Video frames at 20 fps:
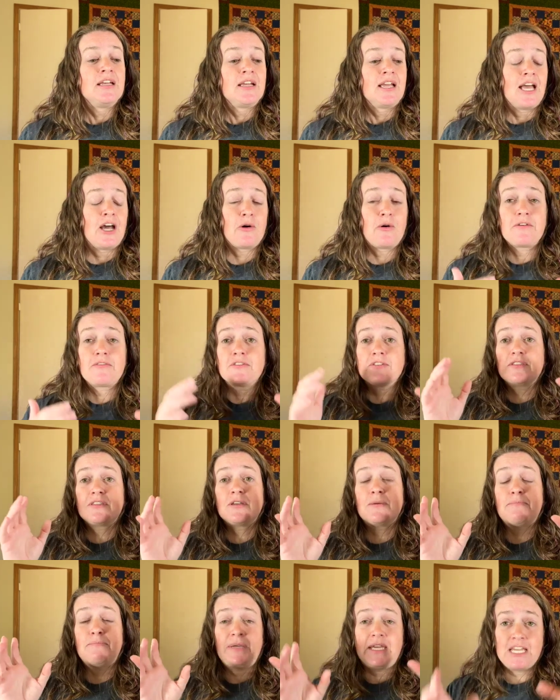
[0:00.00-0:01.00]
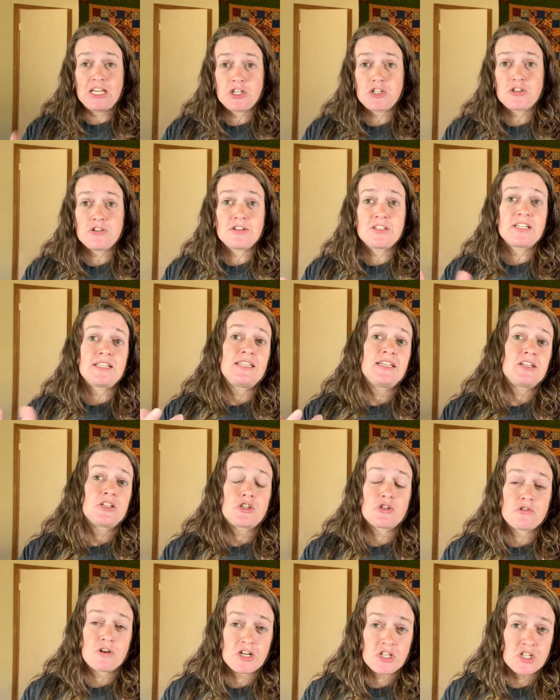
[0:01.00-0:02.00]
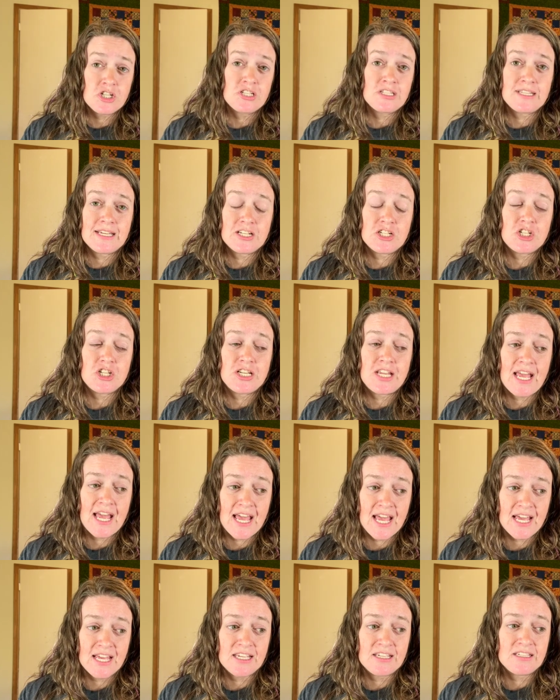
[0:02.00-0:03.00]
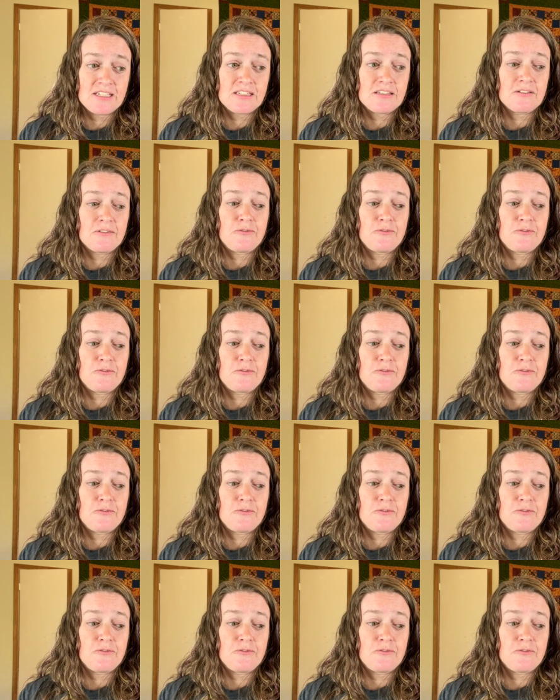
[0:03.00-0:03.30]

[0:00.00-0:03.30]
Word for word: However, the pictures and the instructions that she has